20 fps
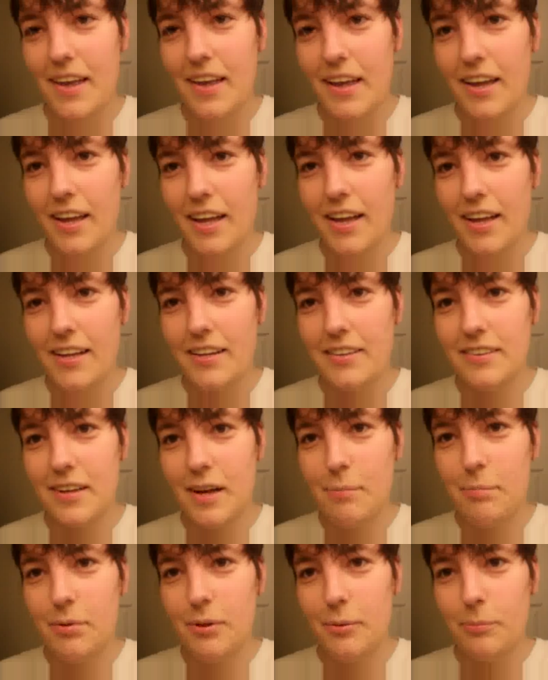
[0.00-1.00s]
and
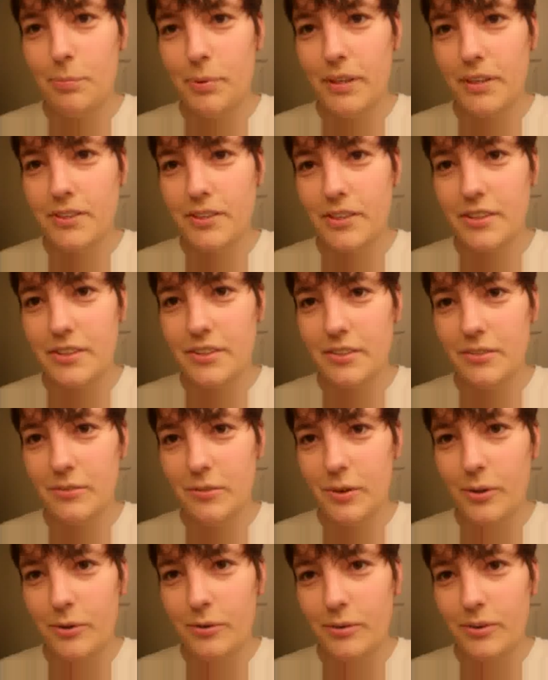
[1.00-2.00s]
upload pictures and
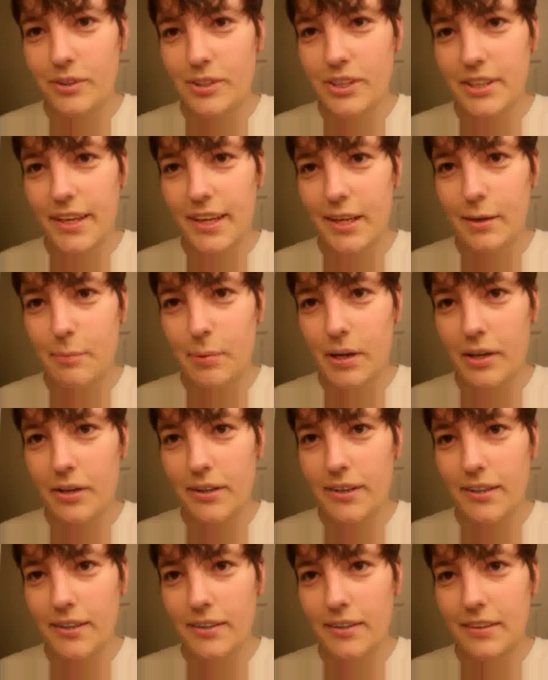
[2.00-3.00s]
vote and chat about
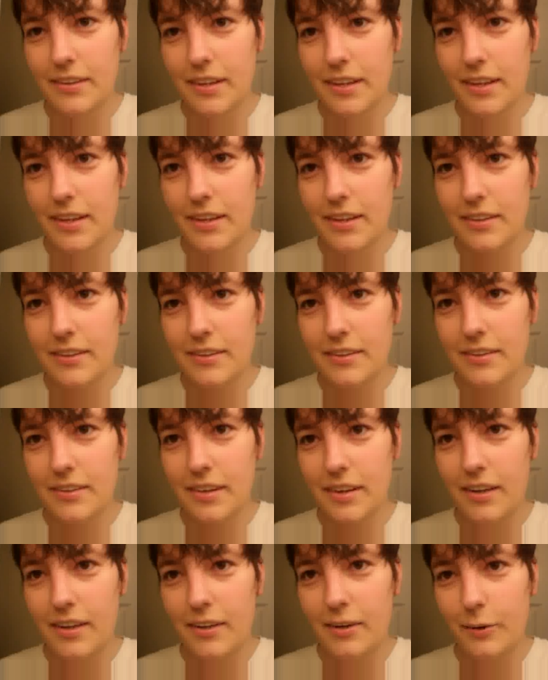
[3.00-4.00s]
it. And
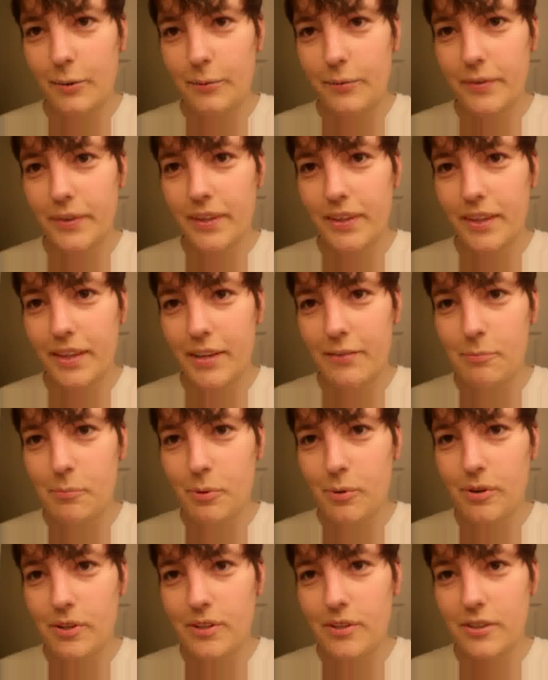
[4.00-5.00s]
hopefully I'll have more
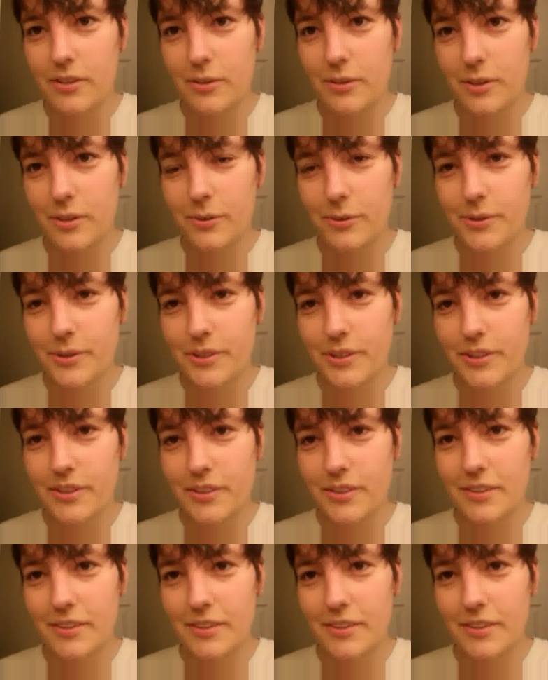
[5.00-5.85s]
than 2 users.